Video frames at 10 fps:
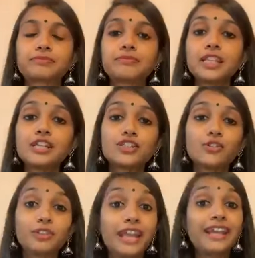
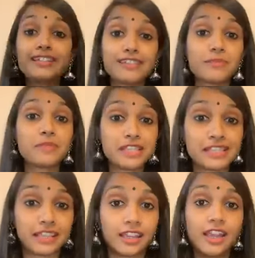So that is
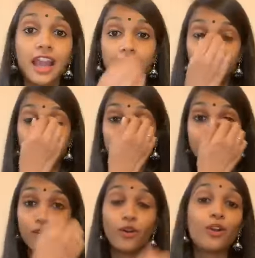amazing. And that
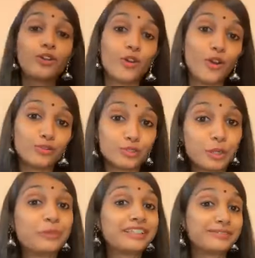is all
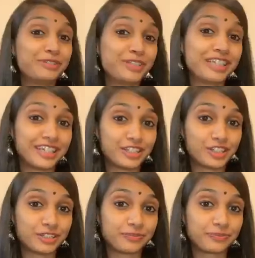non-verbal
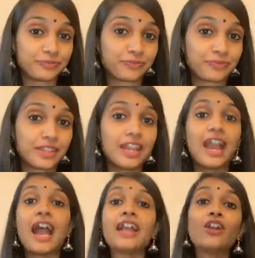communication.
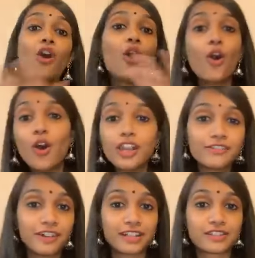And all
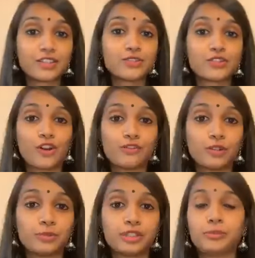of us use
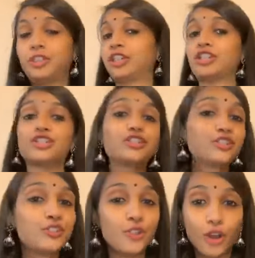non-verbal
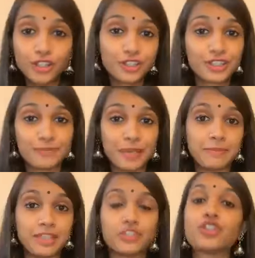communications, not just
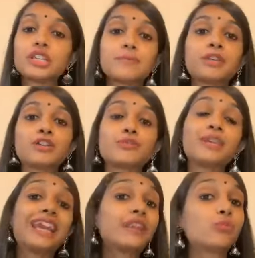babies. Just because
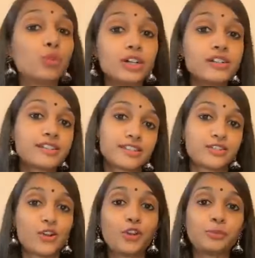we get words
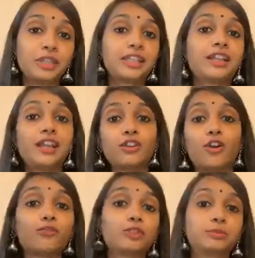does not mean that our
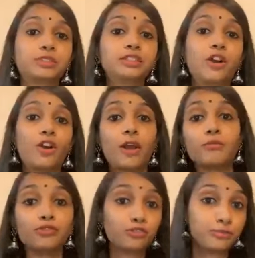non-verbal or our
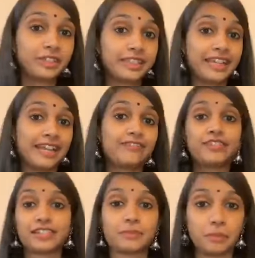movement life
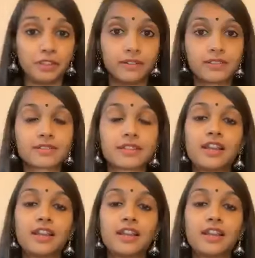disappears.